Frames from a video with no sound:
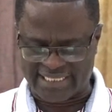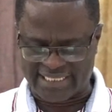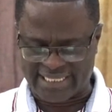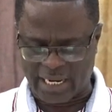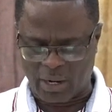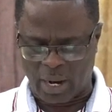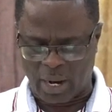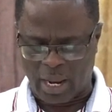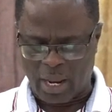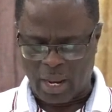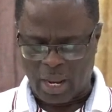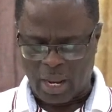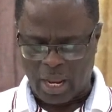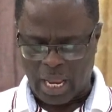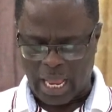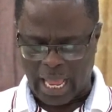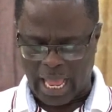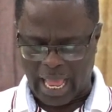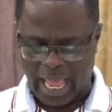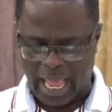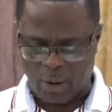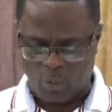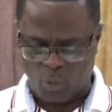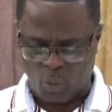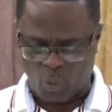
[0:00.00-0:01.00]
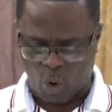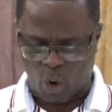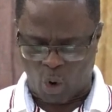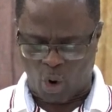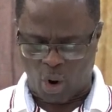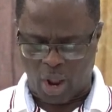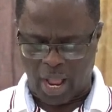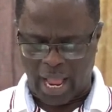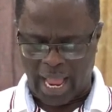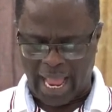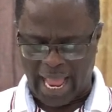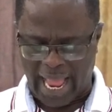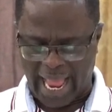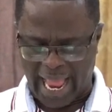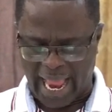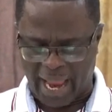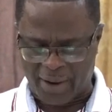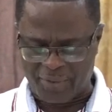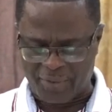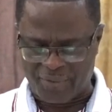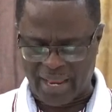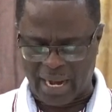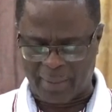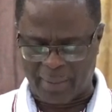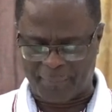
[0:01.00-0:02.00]
se wo
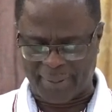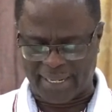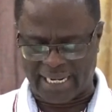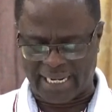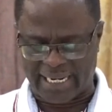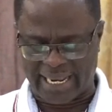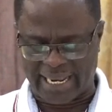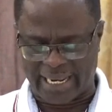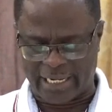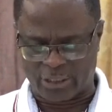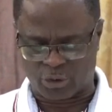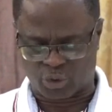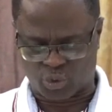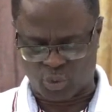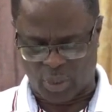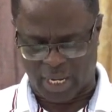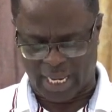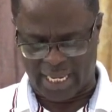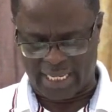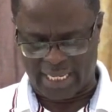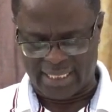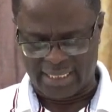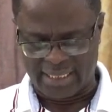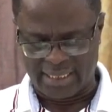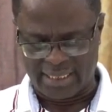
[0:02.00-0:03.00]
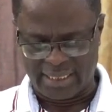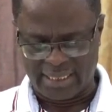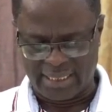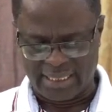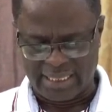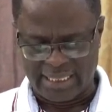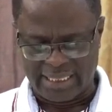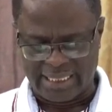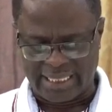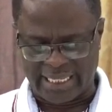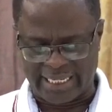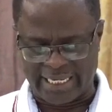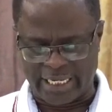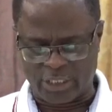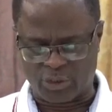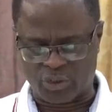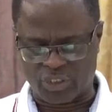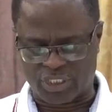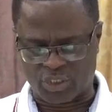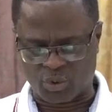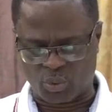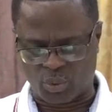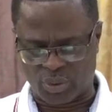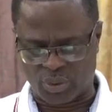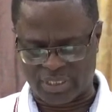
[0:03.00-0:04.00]
anwa prada so ha na
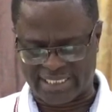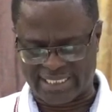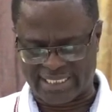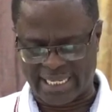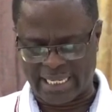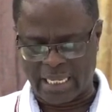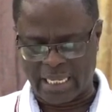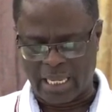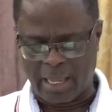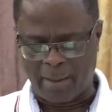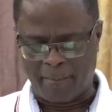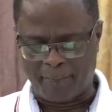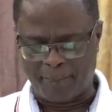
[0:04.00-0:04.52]
Yesu se won se